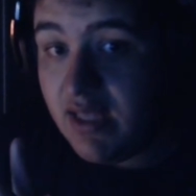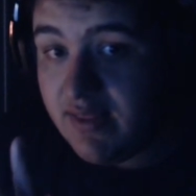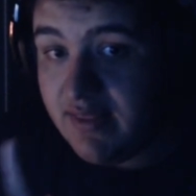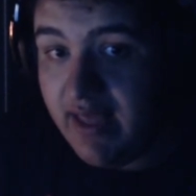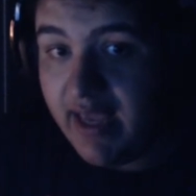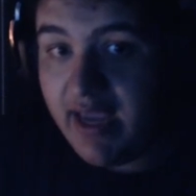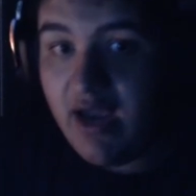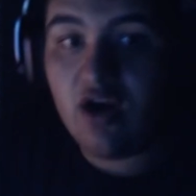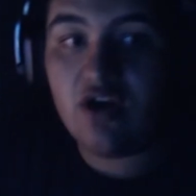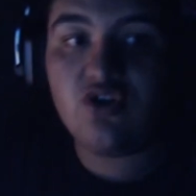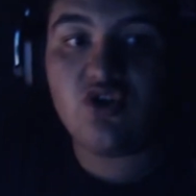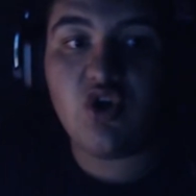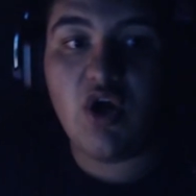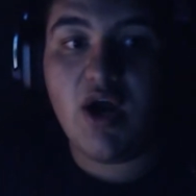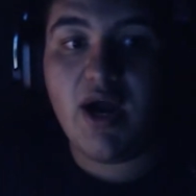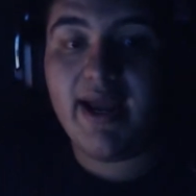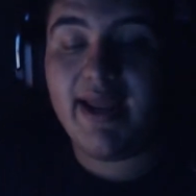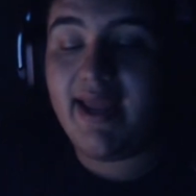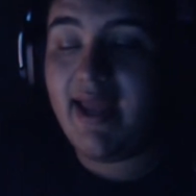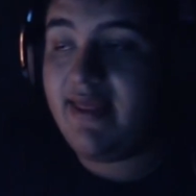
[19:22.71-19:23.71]
they are
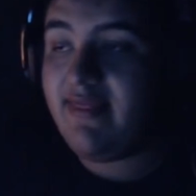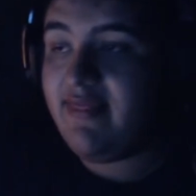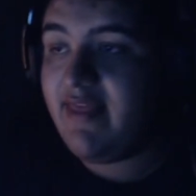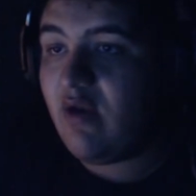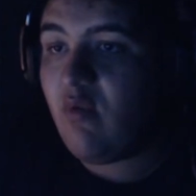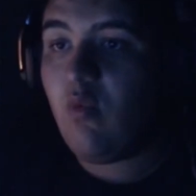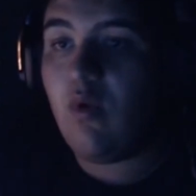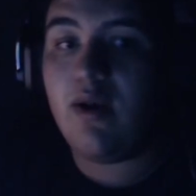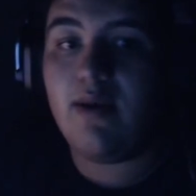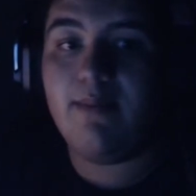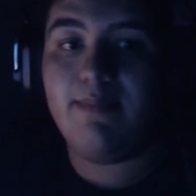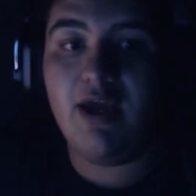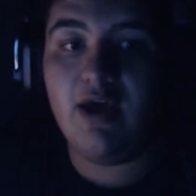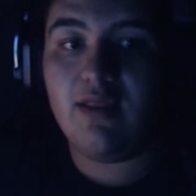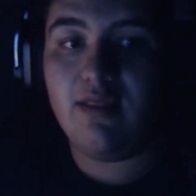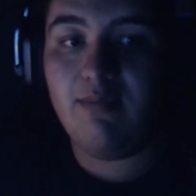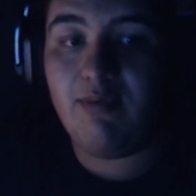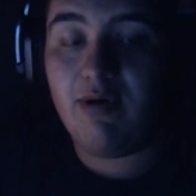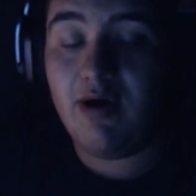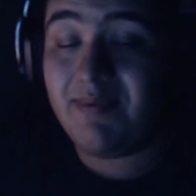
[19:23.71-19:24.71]
trying and they want to be
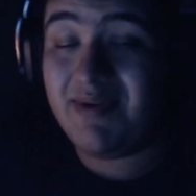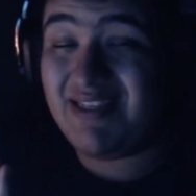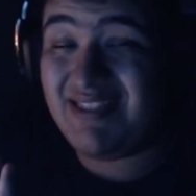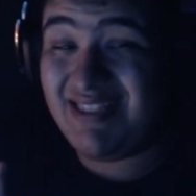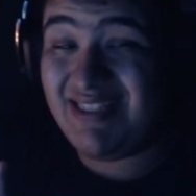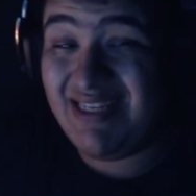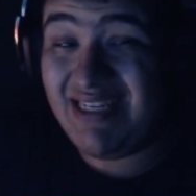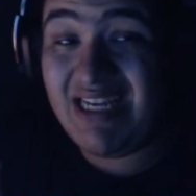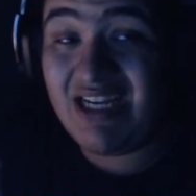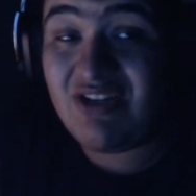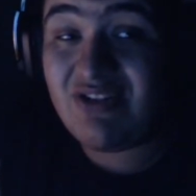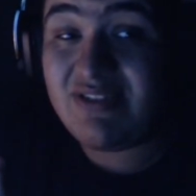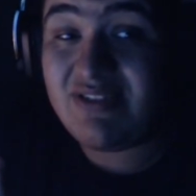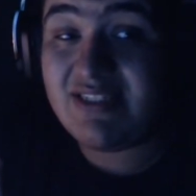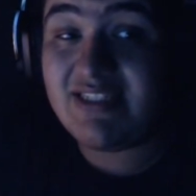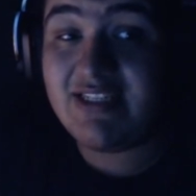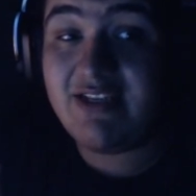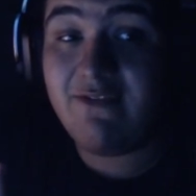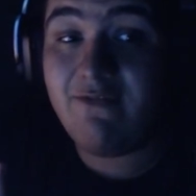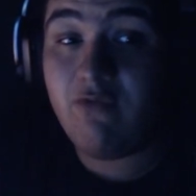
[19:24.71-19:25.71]
on the ball, because the Nintendo
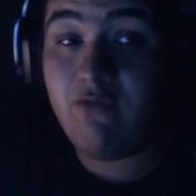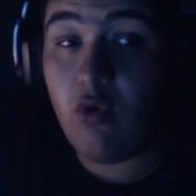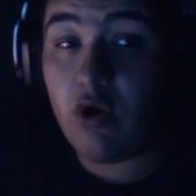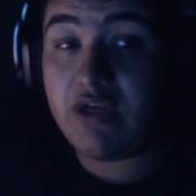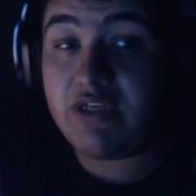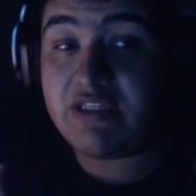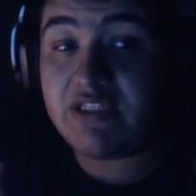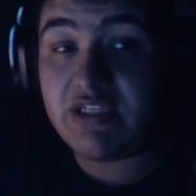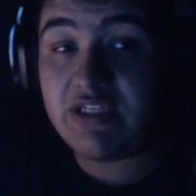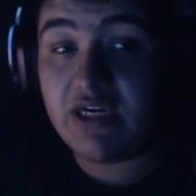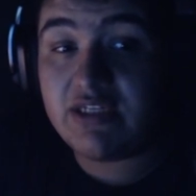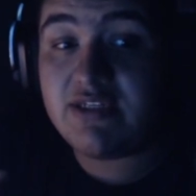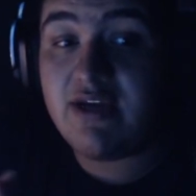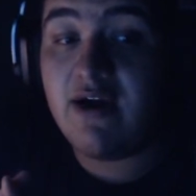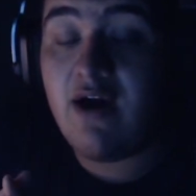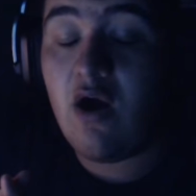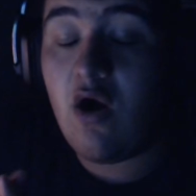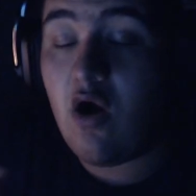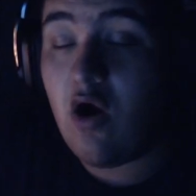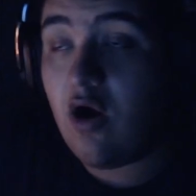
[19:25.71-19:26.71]
64 is such a
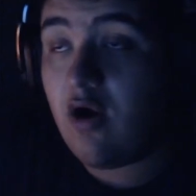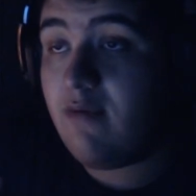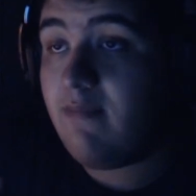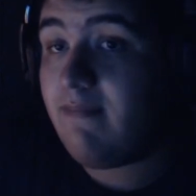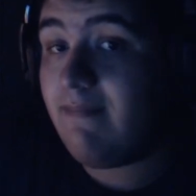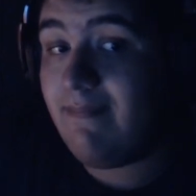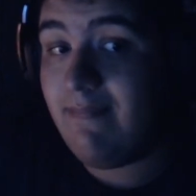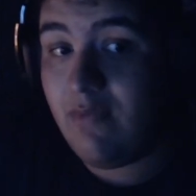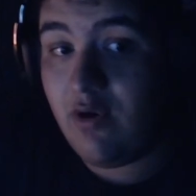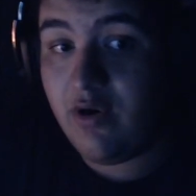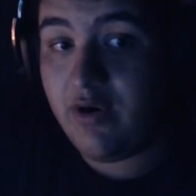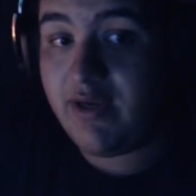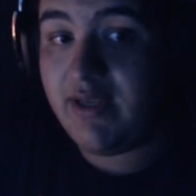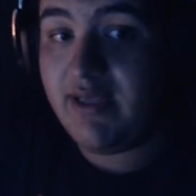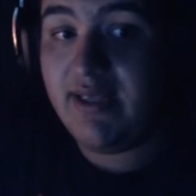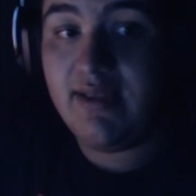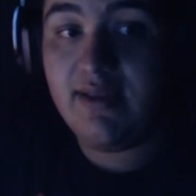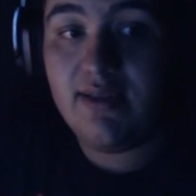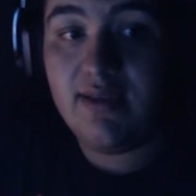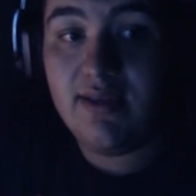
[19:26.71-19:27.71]
hard
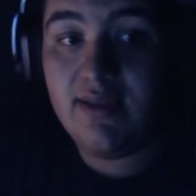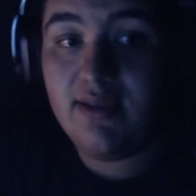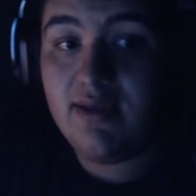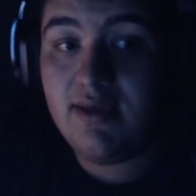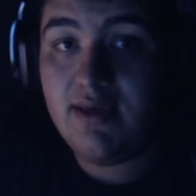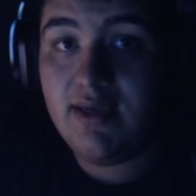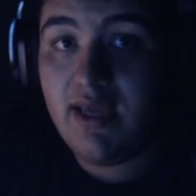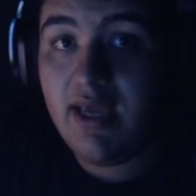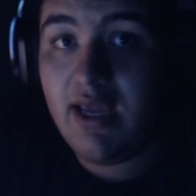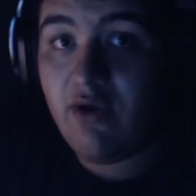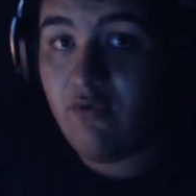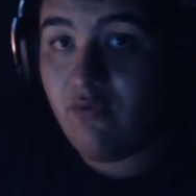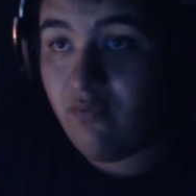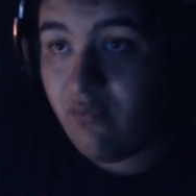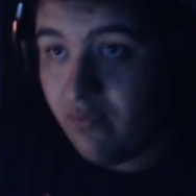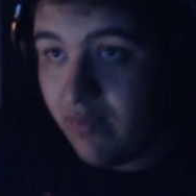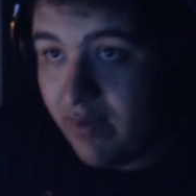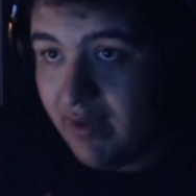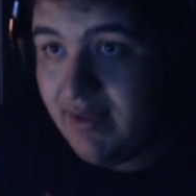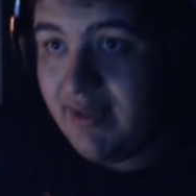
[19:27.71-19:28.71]
market. It
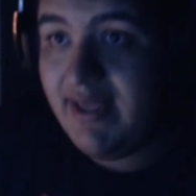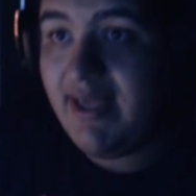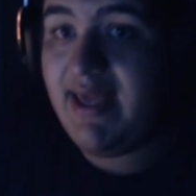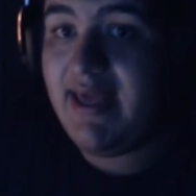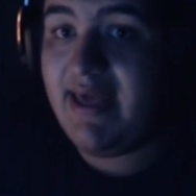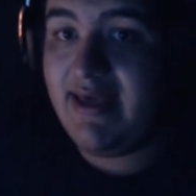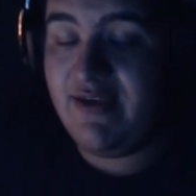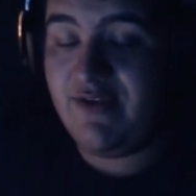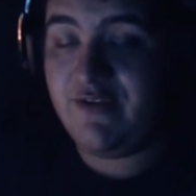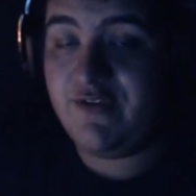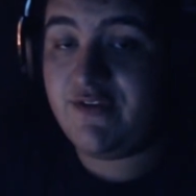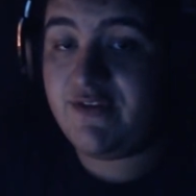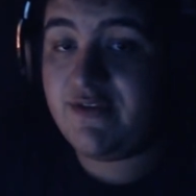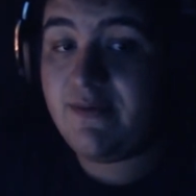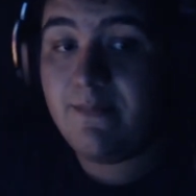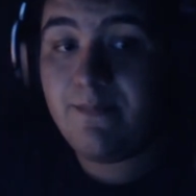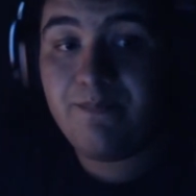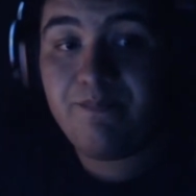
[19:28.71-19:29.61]
really is.